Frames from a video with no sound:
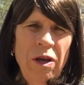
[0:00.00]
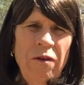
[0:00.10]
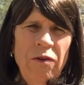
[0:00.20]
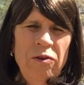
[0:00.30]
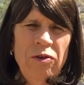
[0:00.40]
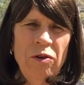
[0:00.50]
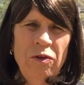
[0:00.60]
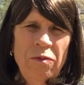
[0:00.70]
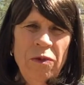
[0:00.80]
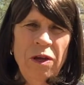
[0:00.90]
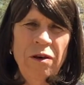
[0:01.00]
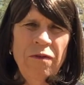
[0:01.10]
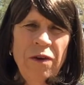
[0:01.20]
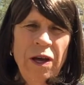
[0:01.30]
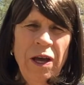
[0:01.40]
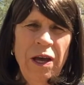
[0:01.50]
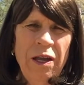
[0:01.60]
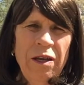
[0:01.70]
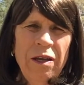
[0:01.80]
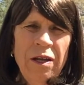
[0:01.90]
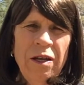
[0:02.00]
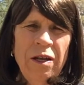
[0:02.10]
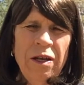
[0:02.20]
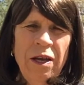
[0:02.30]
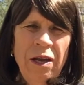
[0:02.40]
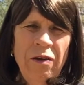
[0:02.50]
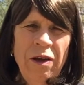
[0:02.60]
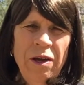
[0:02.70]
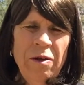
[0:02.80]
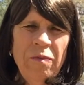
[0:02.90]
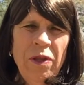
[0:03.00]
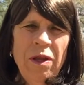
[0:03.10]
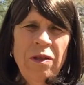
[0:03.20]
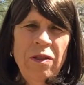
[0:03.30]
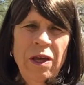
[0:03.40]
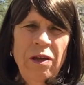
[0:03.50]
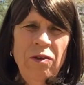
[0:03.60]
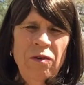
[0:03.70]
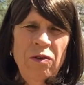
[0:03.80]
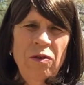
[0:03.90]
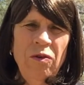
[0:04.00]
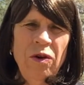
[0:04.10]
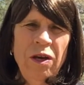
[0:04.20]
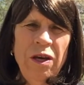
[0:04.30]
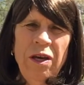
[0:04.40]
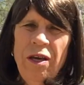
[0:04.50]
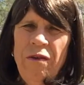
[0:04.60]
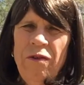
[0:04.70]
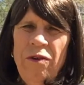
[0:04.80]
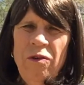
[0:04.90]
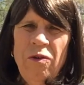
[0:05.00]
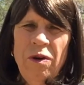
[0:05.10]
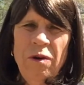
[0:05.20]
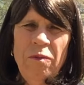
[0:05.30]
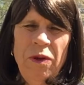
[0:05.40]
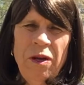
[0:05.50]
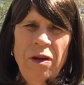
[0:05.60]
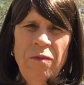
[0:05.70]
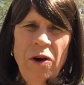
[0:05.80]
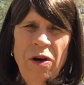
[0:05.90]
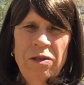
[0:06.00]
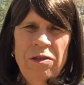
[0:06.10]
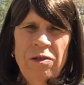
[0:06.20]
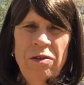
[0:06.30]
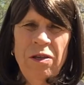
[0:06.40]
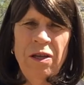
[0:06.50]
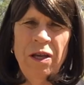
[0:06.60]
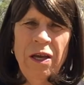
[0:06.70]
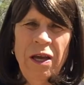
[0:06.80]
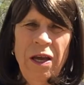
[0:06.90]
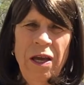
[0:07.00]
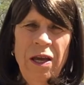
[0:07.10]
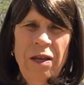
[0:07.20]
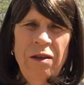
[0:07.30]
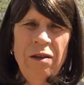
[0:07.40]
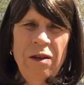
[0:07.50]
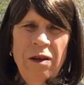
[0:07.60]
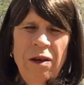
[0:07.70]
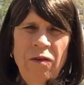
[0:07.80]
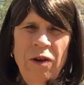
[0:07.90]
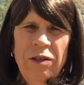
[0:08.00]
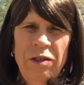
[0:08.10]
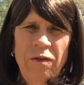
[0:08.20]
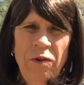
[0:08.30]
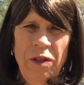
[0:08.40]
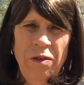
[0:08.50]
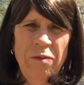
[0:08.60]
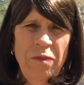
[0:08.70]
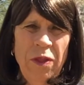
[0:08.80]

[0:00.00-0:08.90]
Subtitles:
if you show them love and caring than you do if you become hostile and aggressive with them.